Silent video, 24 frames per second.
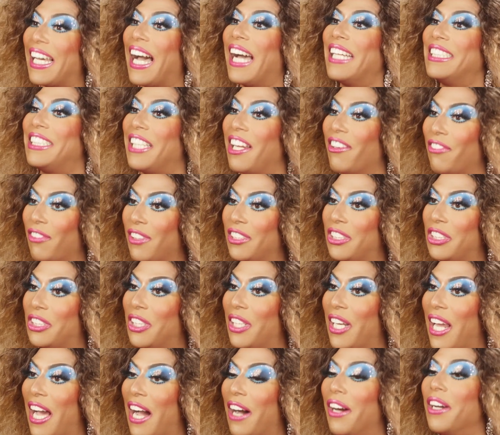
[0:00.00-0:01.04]
I definitely
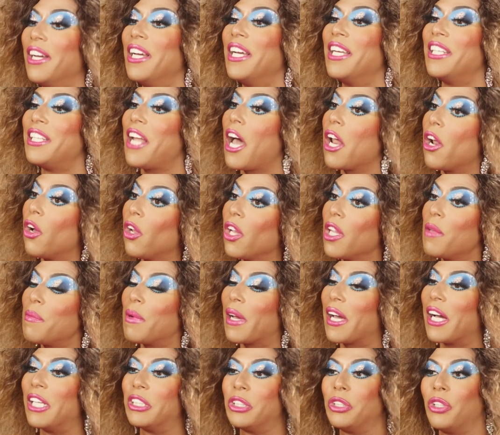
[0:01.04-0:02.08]
stood out. Not only
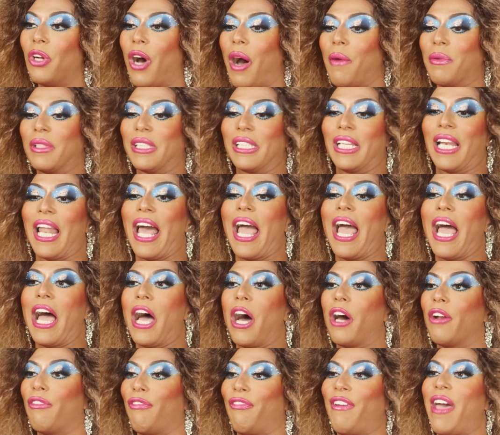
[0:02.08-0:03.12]
because, I was
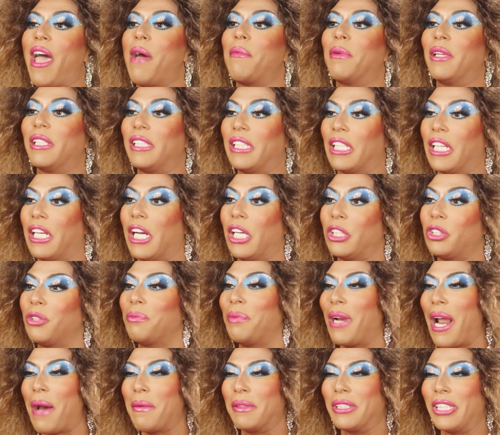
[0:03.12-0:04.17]
loud, fabulous, and country,
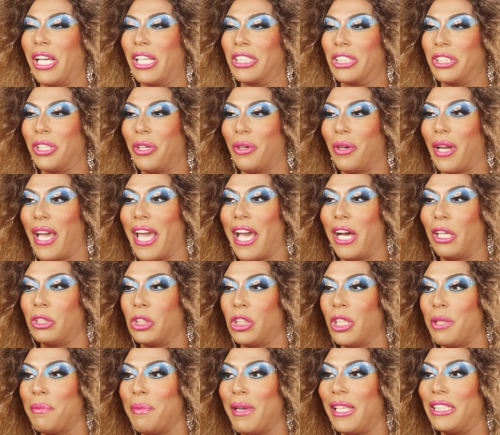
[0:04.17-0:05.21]
but I was also
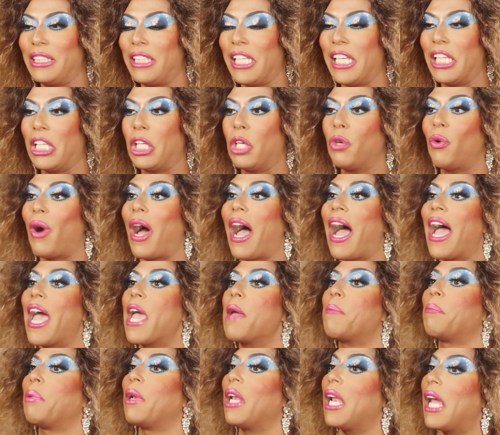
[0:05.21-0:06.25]

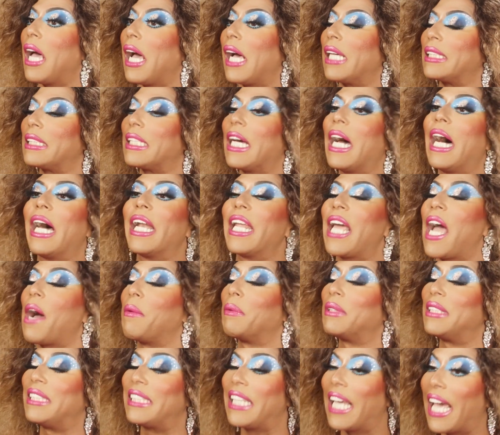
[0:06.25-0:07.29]
LGBTQIA+. Honey, I
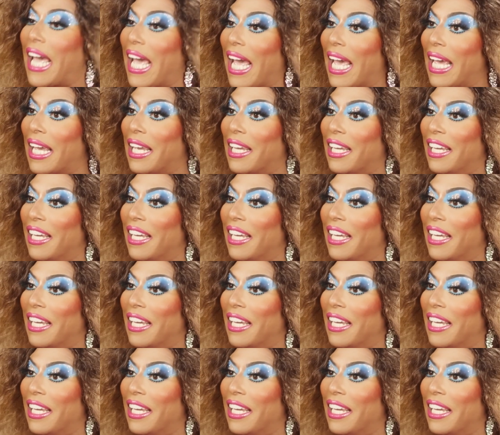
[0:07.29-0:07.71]
was gay.